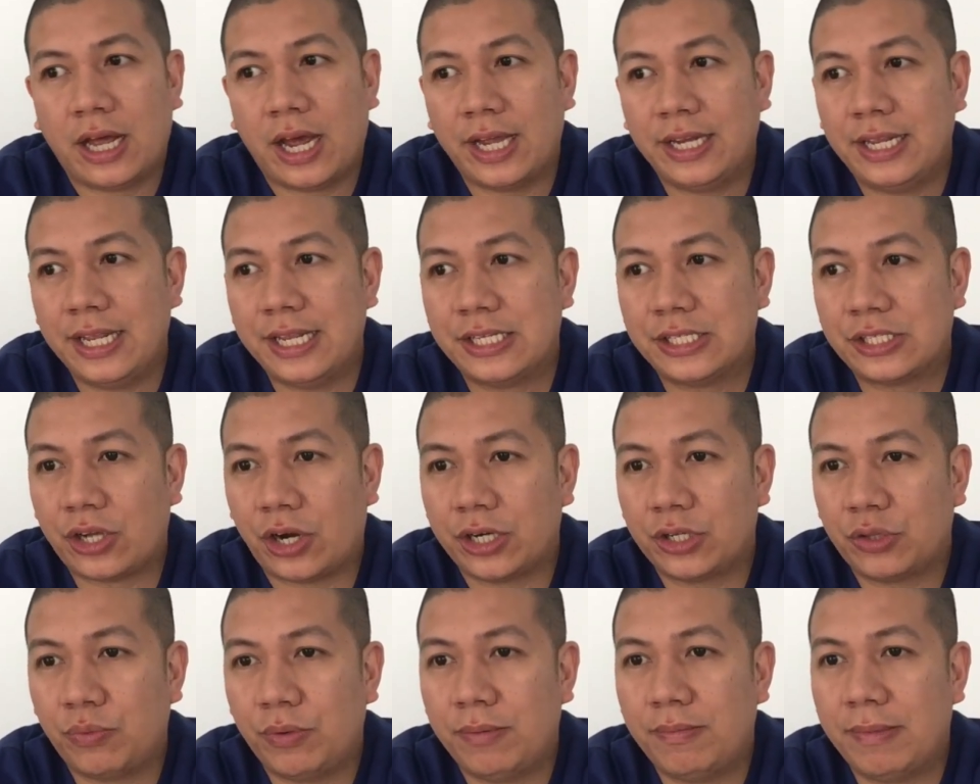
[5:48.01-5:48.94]
I did
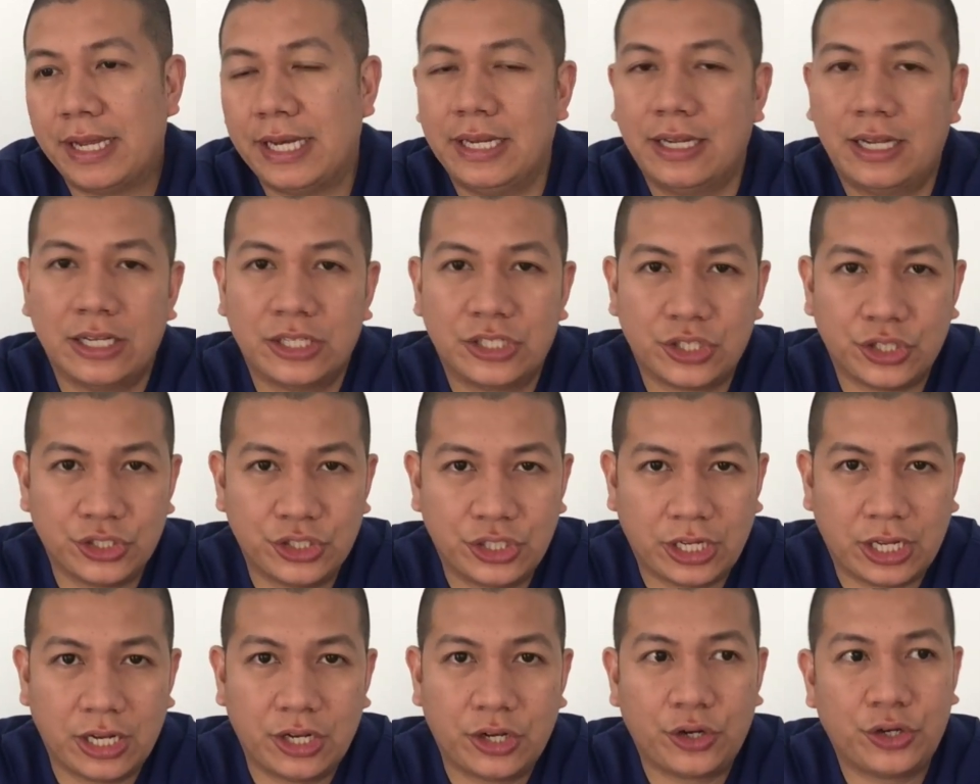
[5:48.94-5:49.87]
start with medical
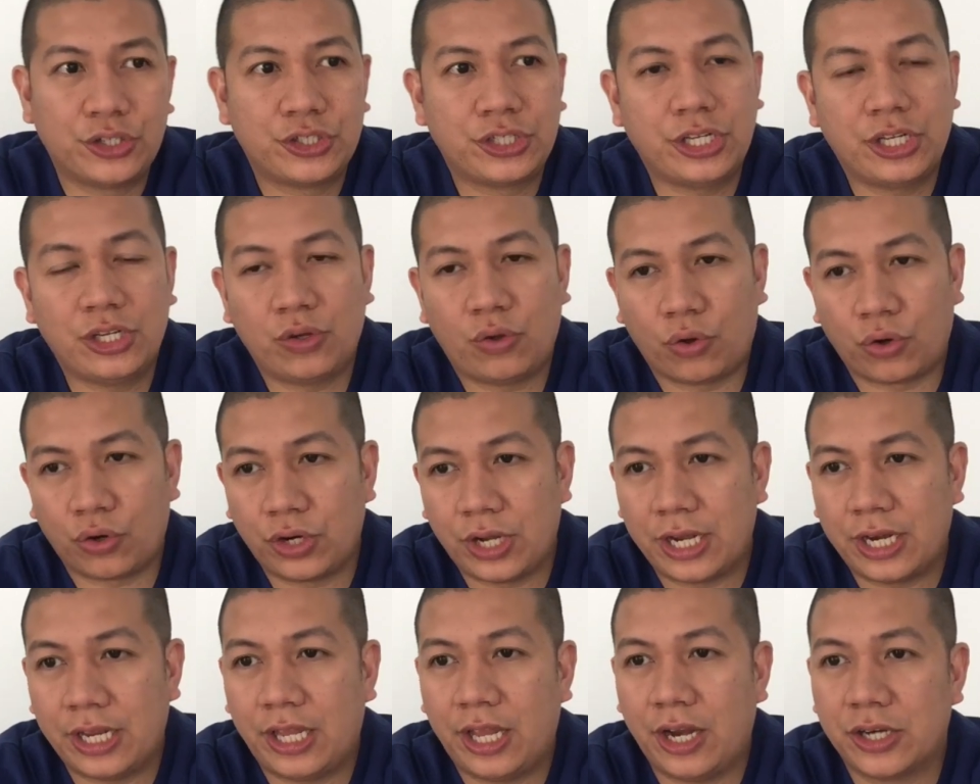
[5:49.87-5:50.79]
surgical nursing,
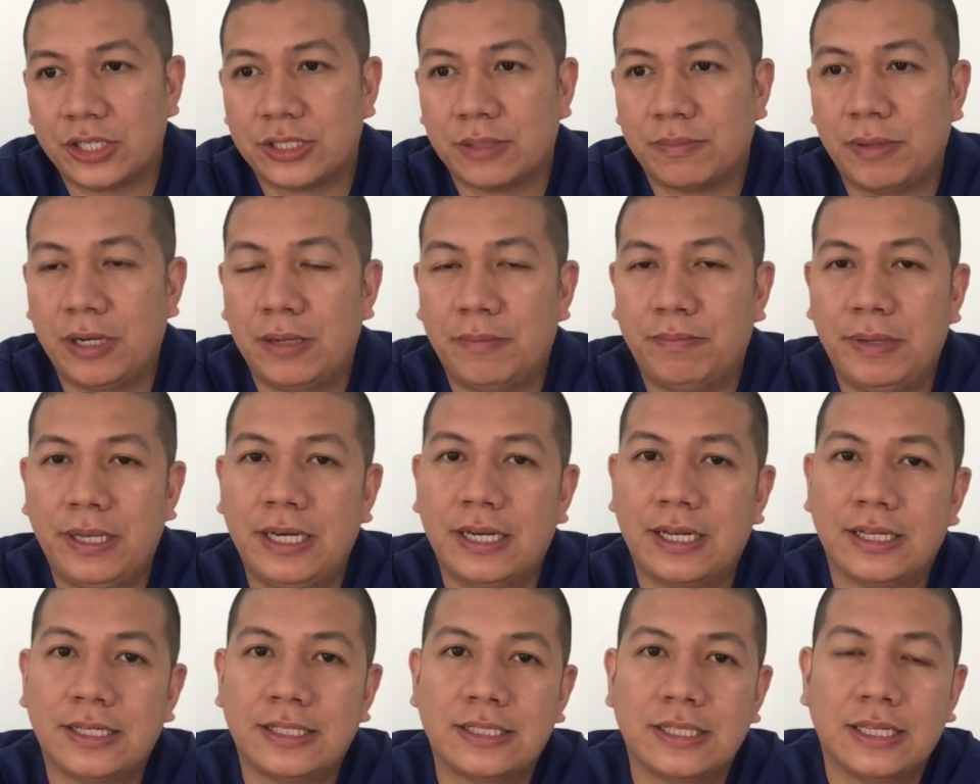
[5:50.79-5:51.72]
coronary care sa
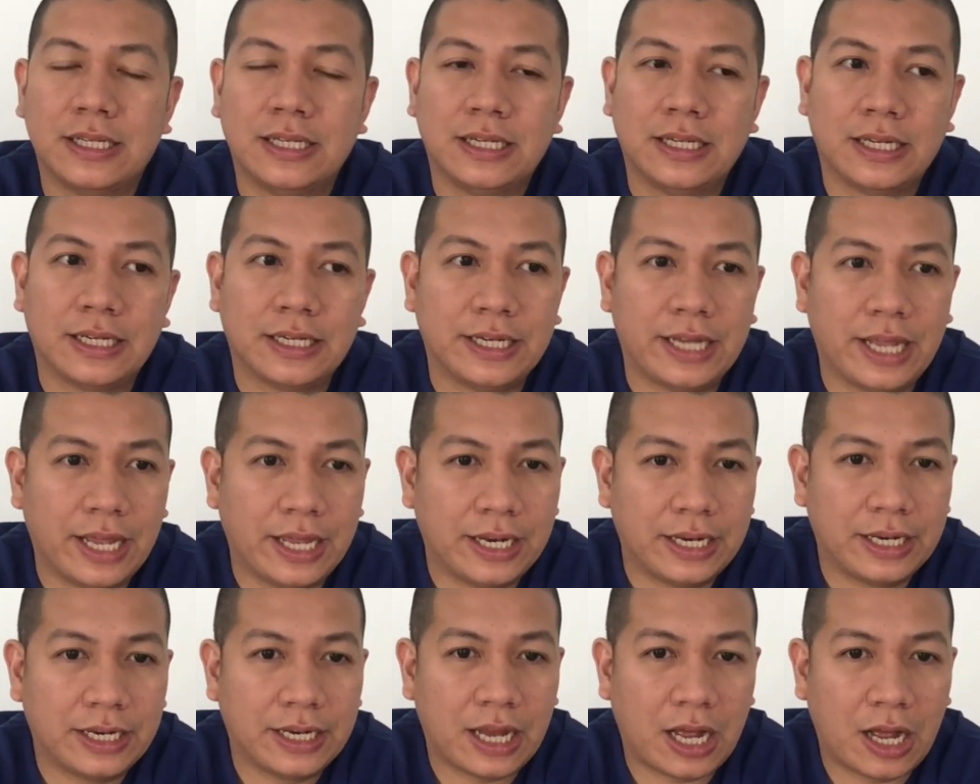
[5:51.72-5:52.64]
Pilipinas,
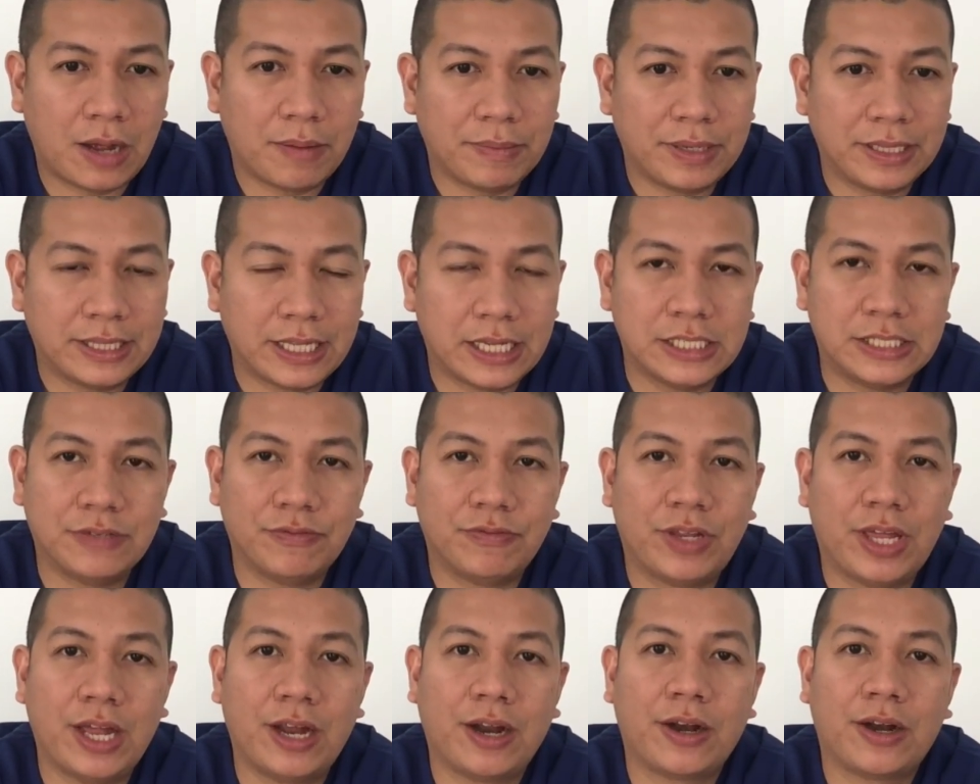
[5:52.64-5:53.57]
then intensive
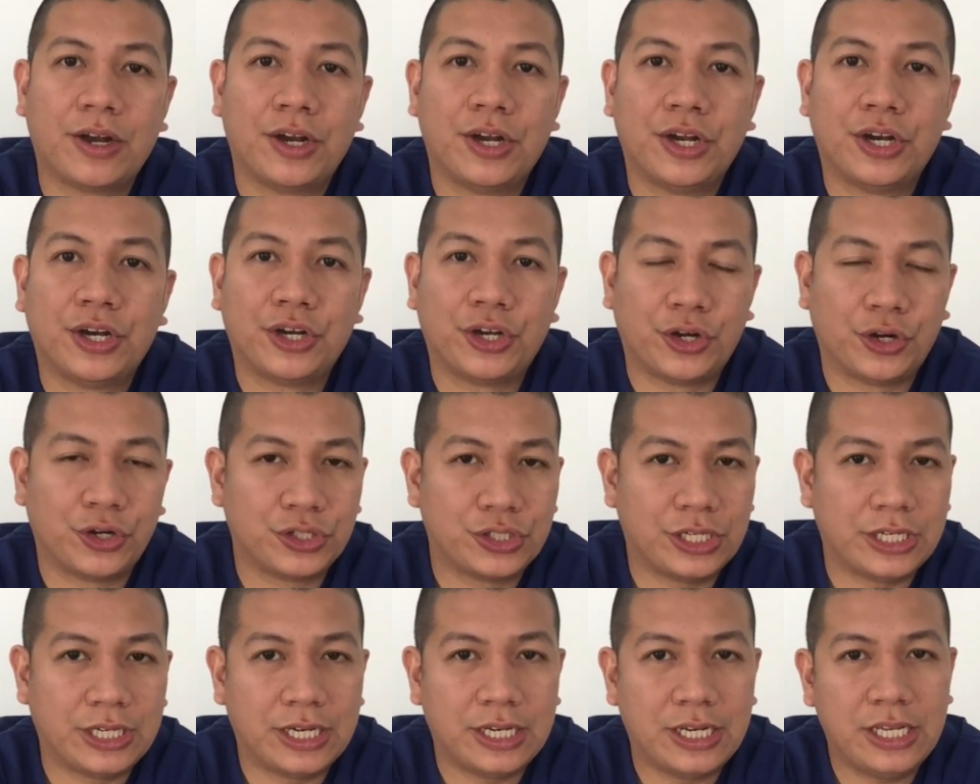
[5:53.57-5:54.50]
care
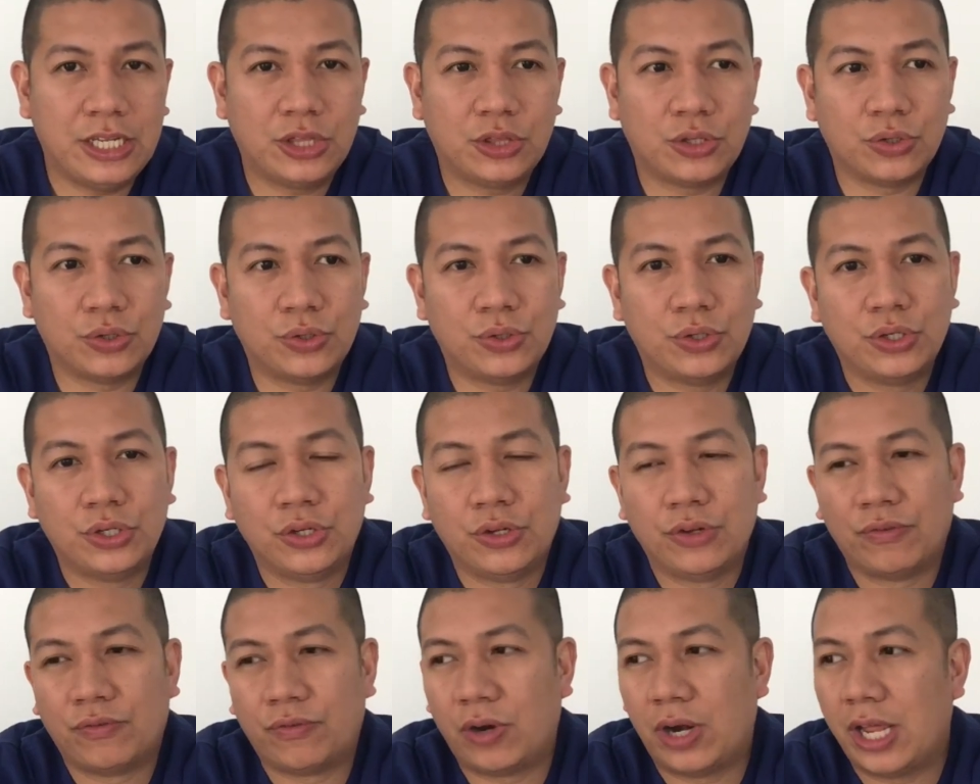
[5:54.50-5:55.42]
nursing na dito
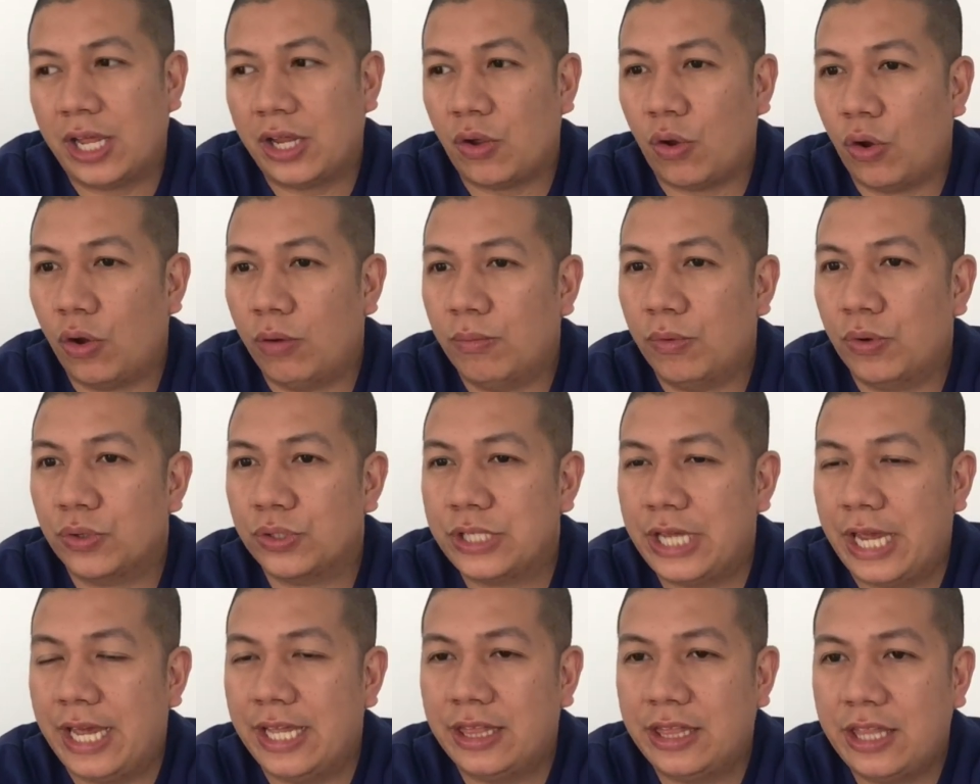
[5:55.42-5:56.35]
for like
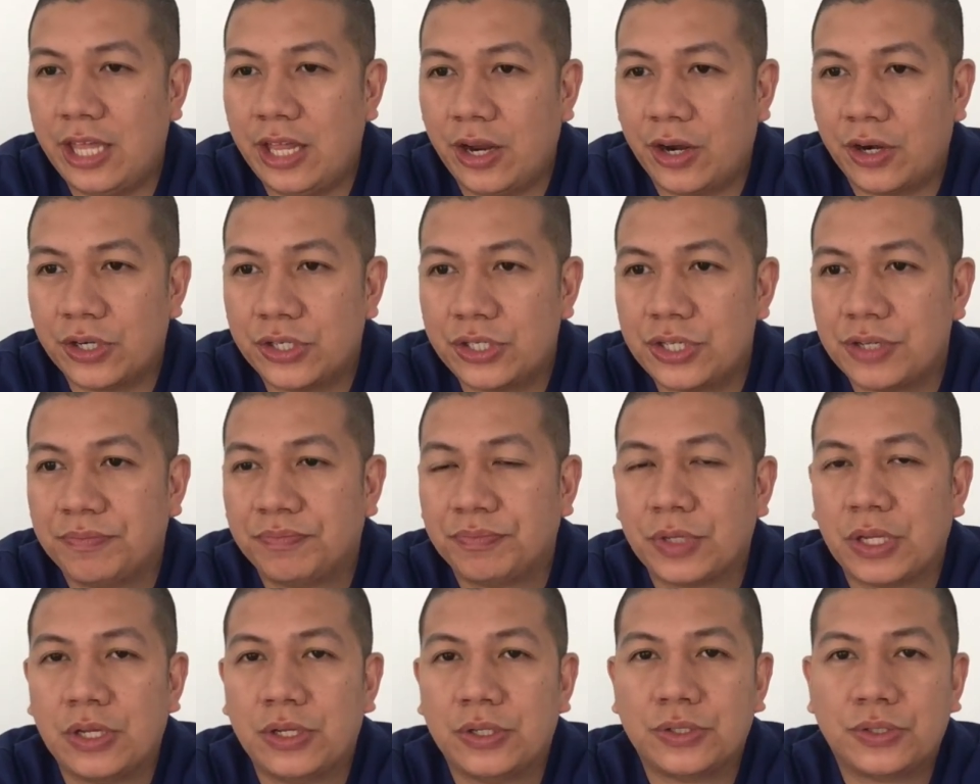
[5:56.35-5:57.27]
almost 8 years.
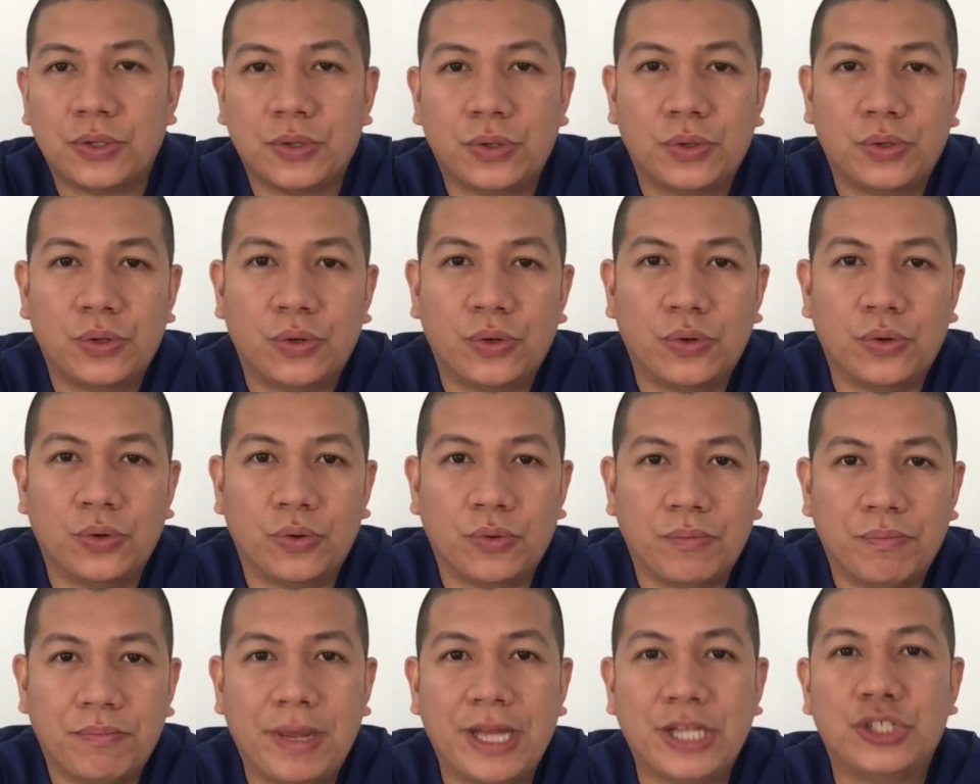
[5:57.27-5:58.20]

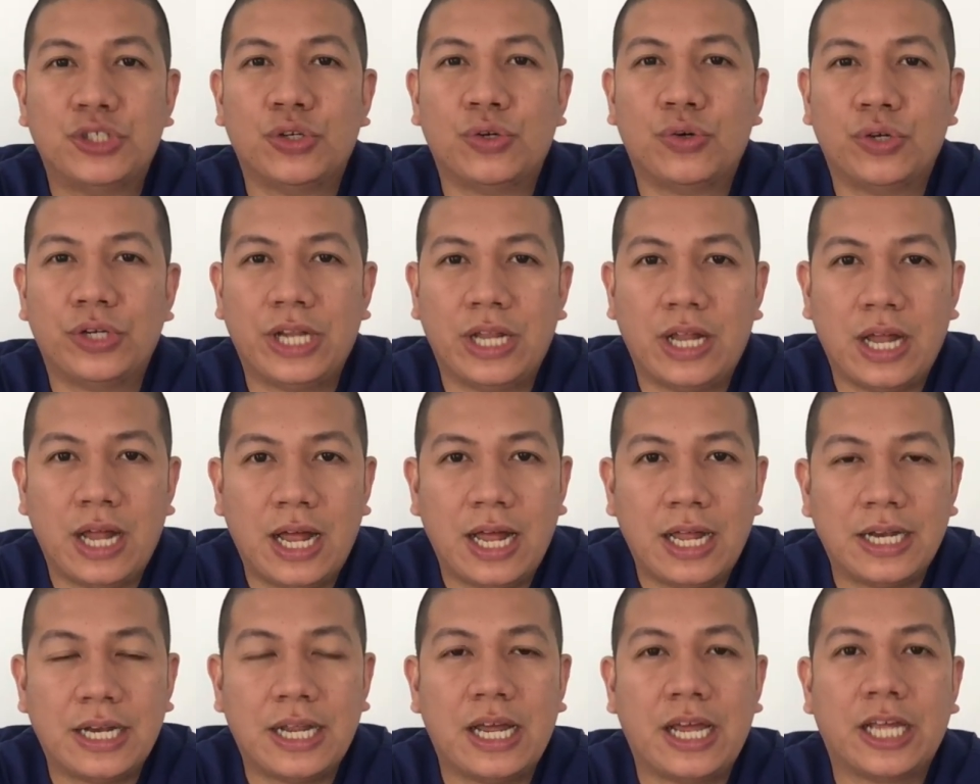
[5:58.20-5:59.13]
So, medyo
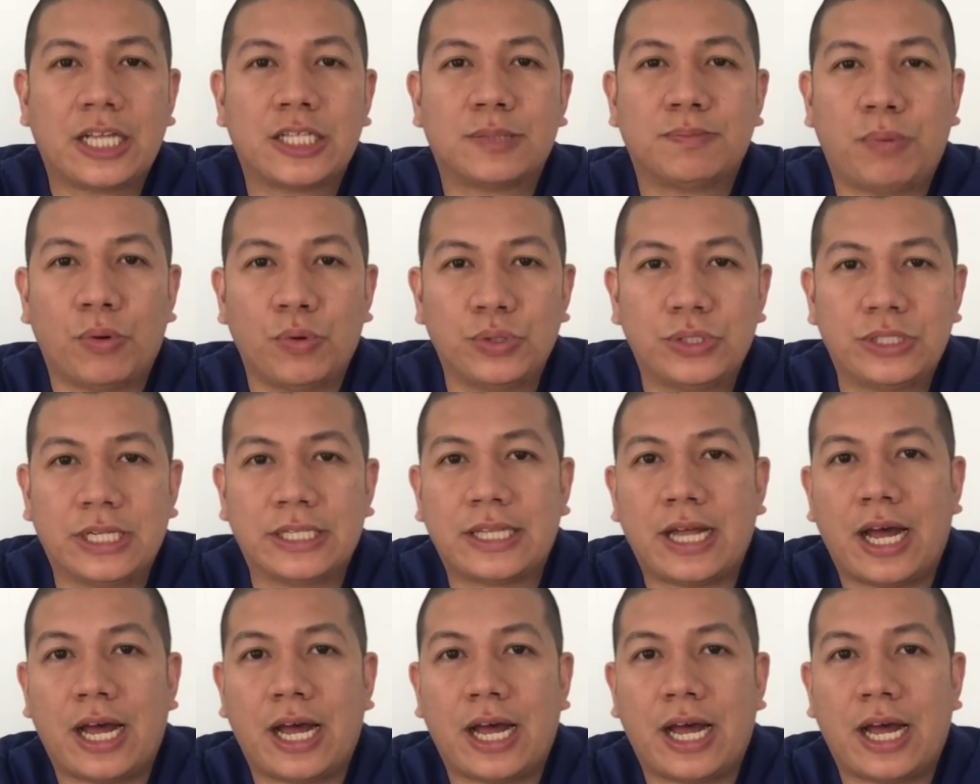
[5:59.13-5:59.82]
na-expose na